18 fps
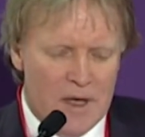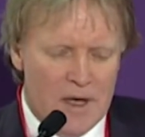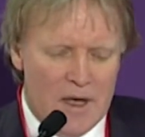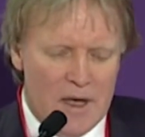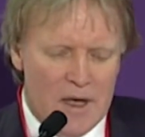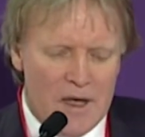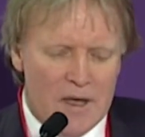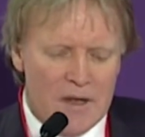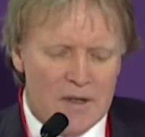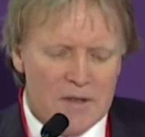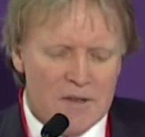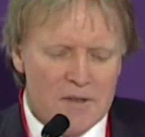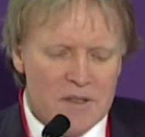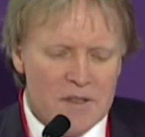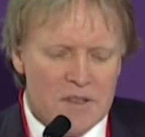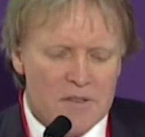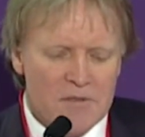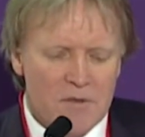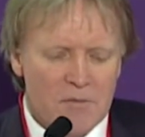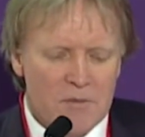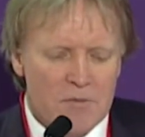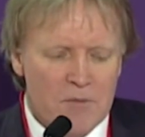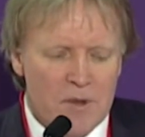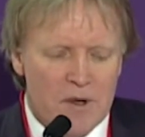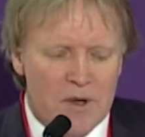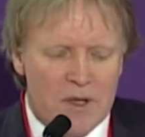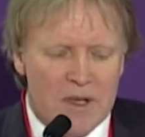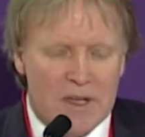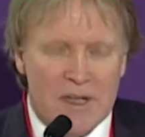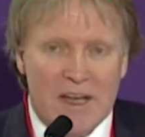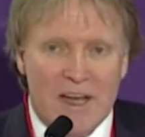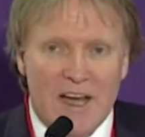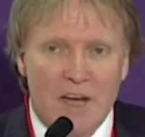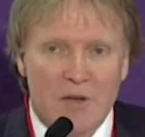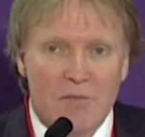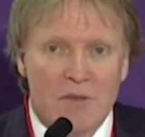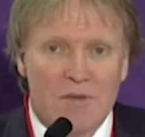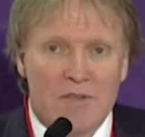and this is from the American Academy of